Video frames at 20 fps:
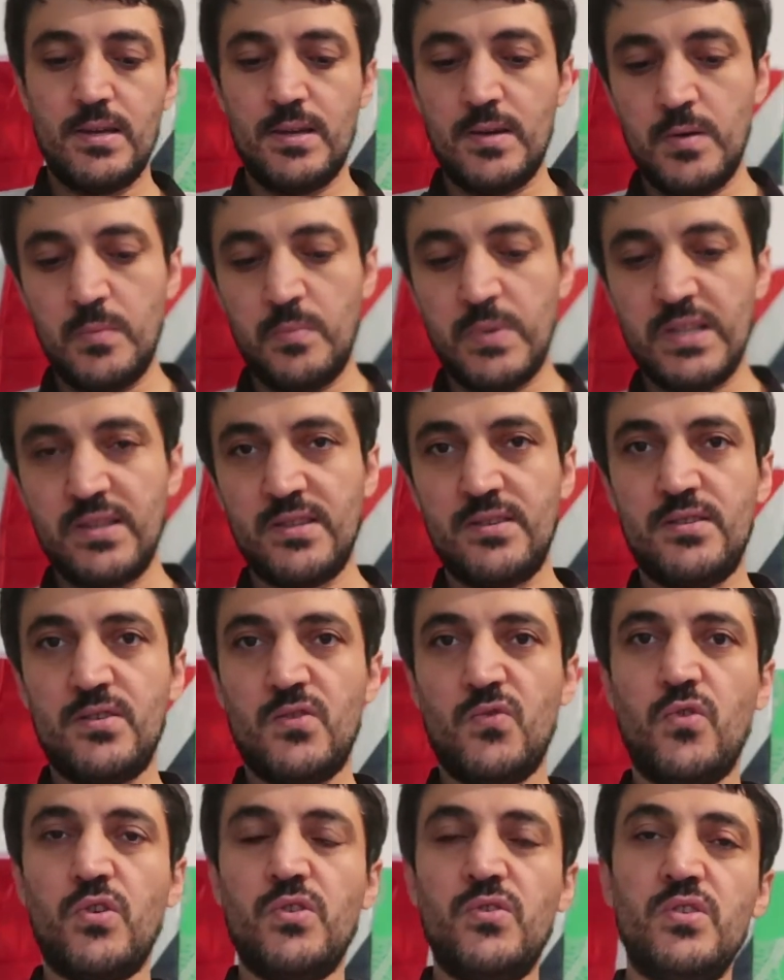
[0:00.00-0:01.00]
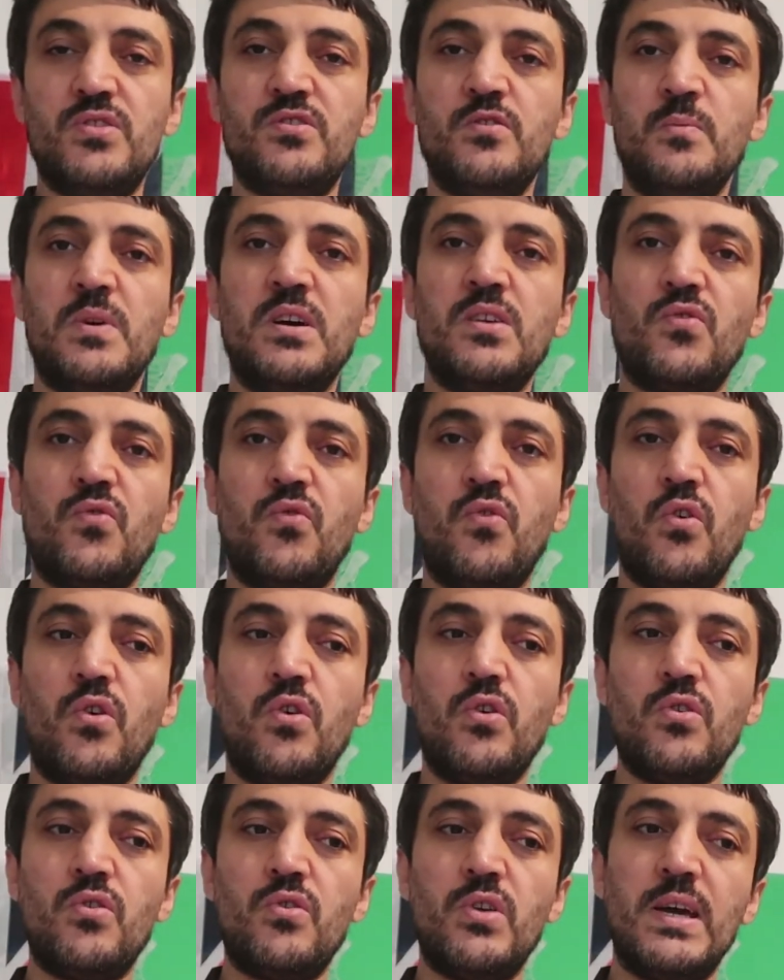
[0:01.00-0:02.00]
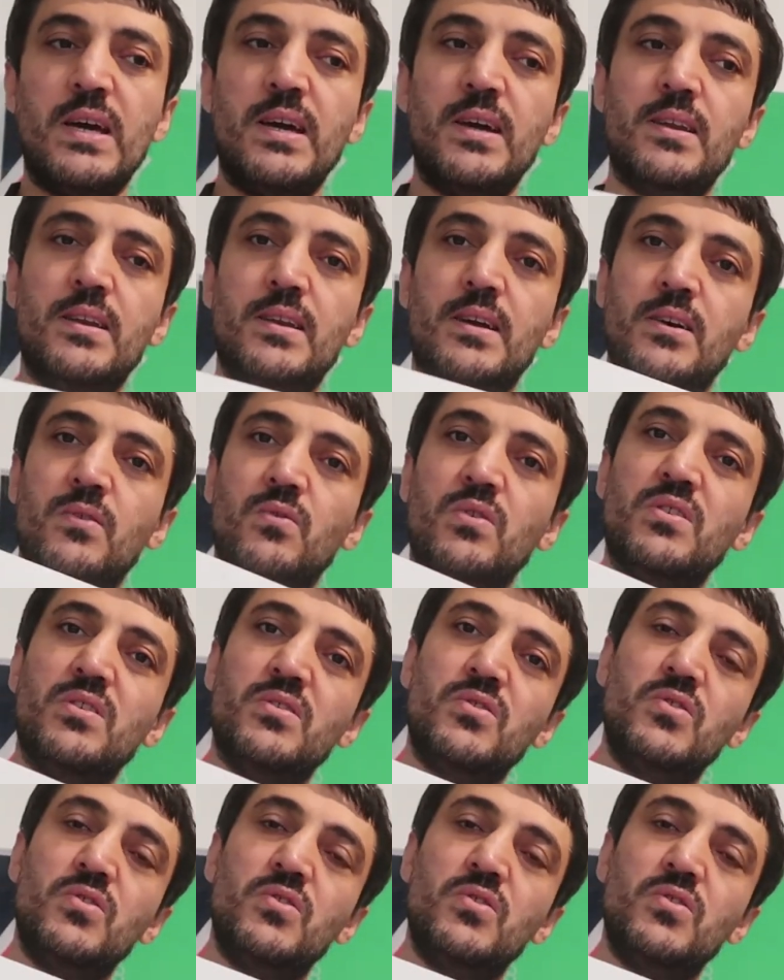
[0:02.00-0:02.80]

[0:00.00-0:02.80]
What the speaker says: But this is for the smartphone, and I want